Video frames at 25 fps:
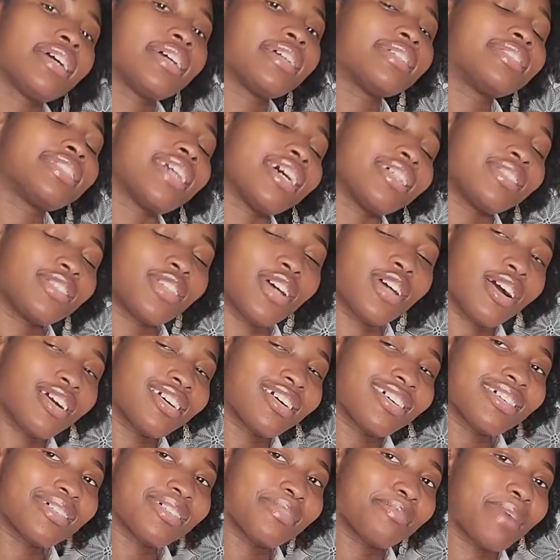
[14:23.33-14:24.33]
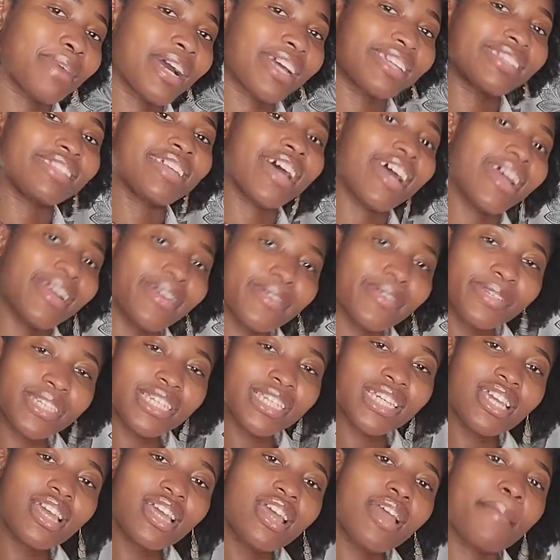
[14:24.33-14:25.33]
TED Talk, my diary,
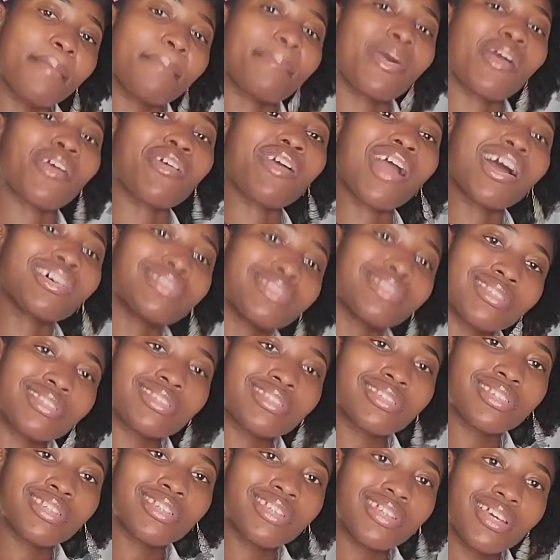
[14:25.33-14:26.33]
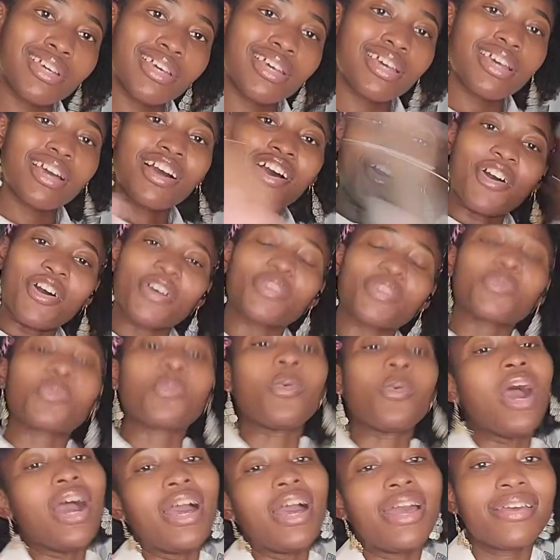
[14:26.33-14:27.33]
my rant on
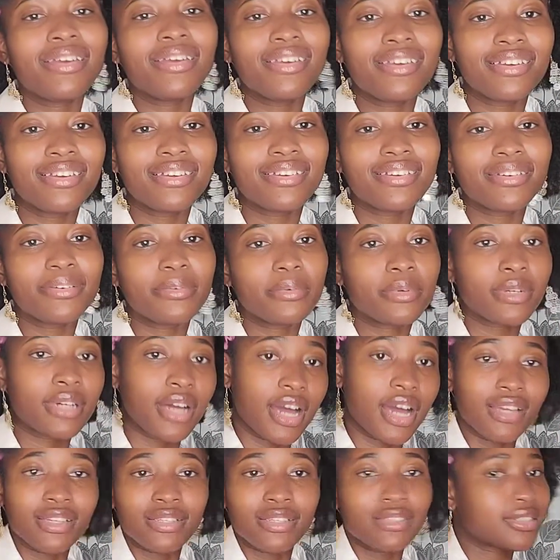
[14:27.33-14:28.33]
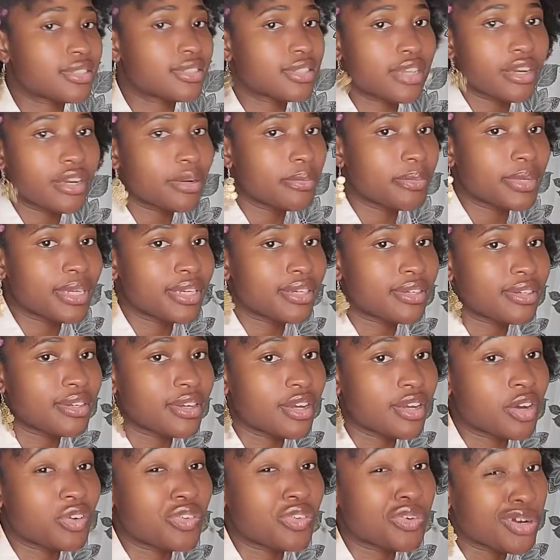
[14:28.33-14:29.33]
why guys scare me
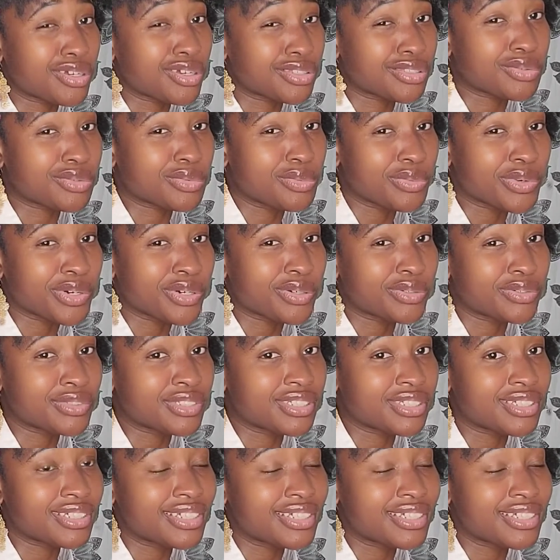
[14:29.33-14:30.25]
across the world.